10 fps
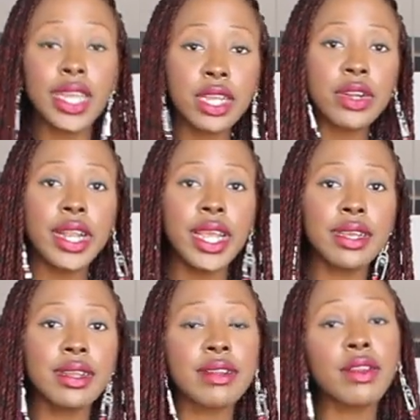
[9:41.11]
either
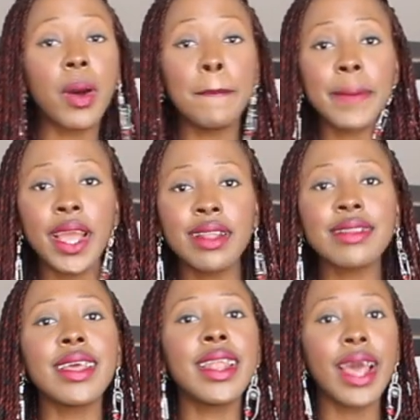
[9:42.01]
leggings or
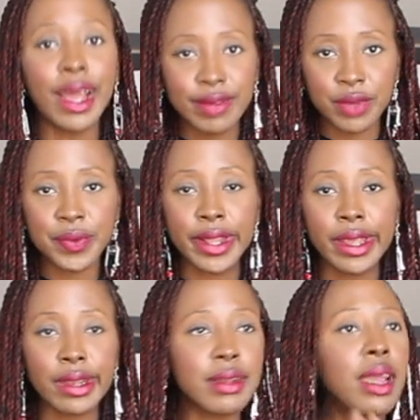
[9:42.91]
pants and have it with
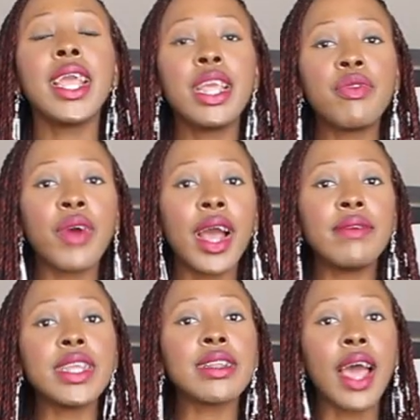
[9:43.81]
it if you
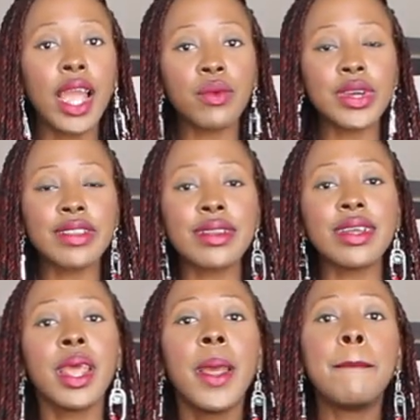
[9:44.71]
have it
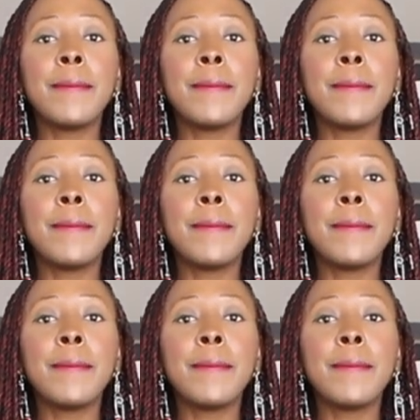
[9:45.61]
high-waisted.